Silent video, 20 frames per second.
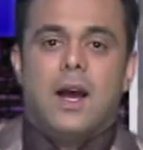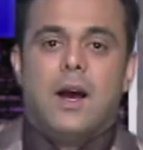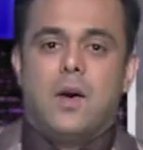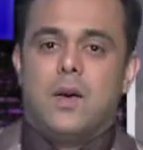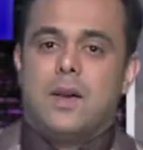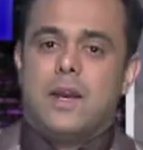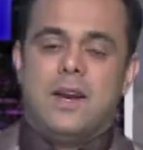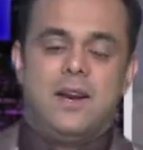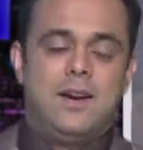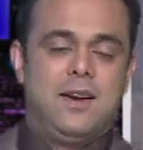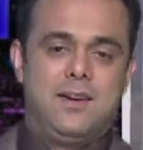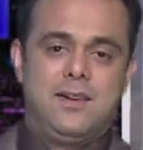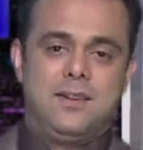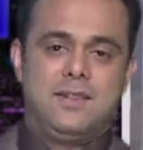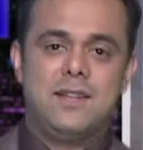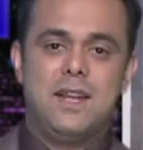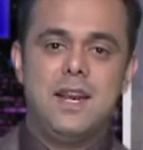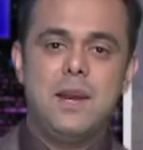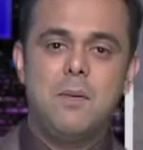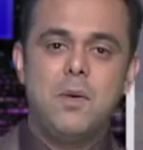Okay,
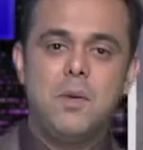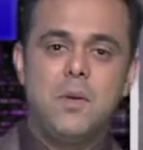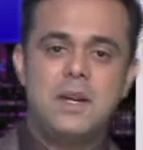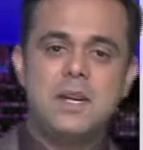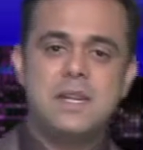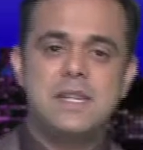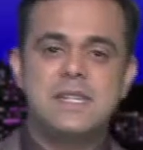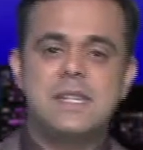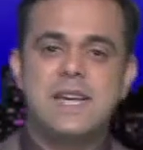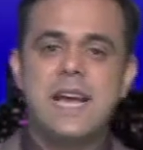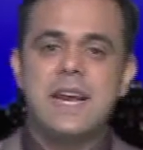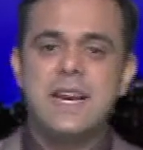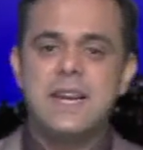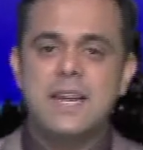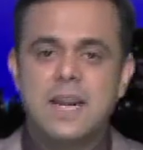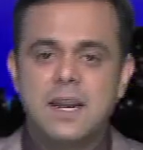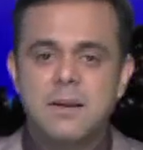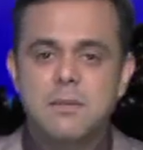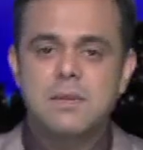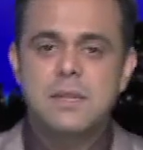the number 1 scary
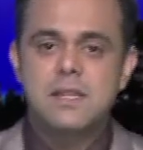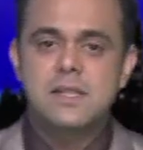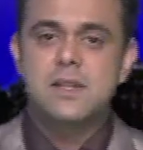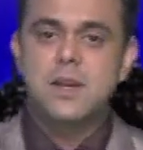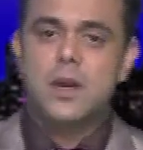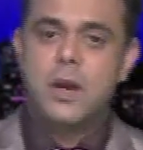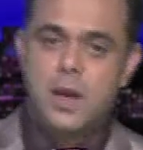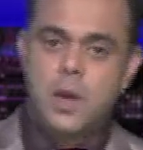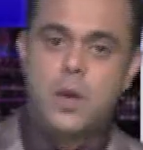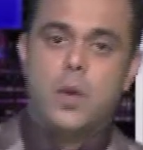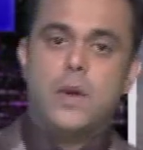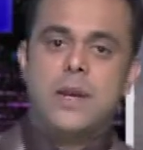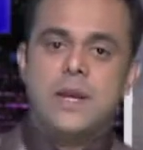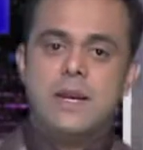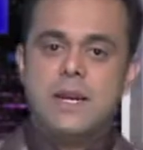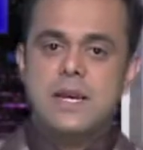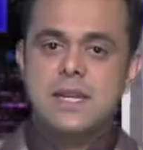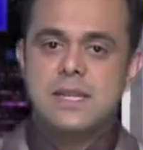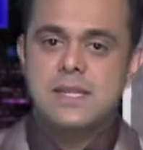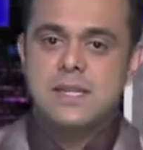getup this
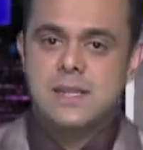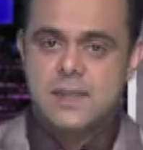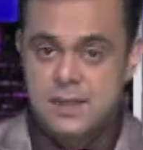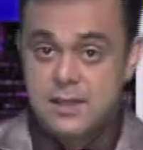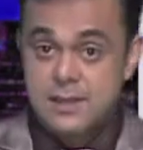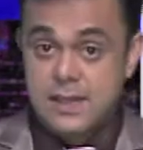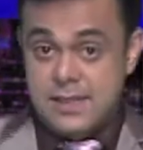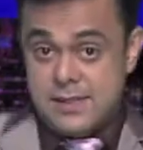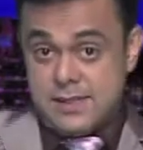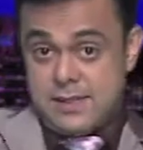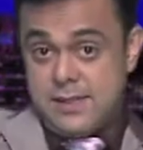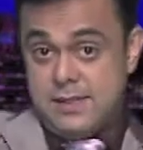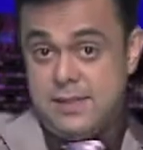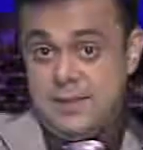Halloween is this.